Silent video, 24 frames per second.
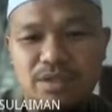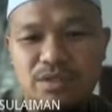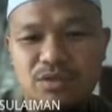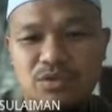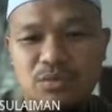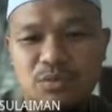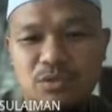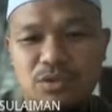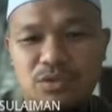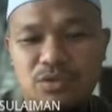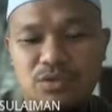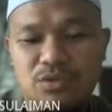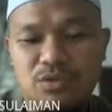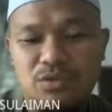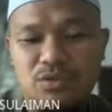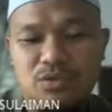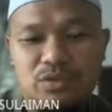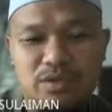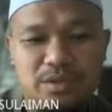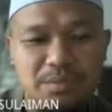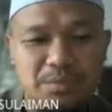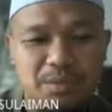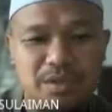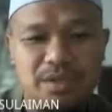
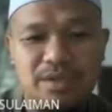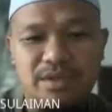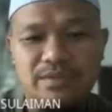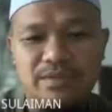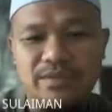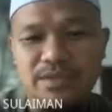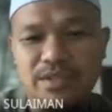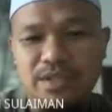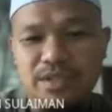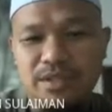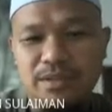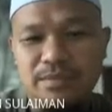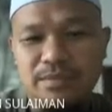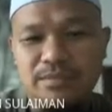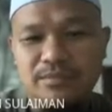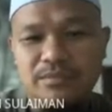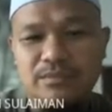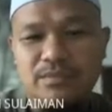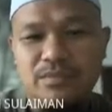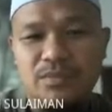0.22. Repeat everything.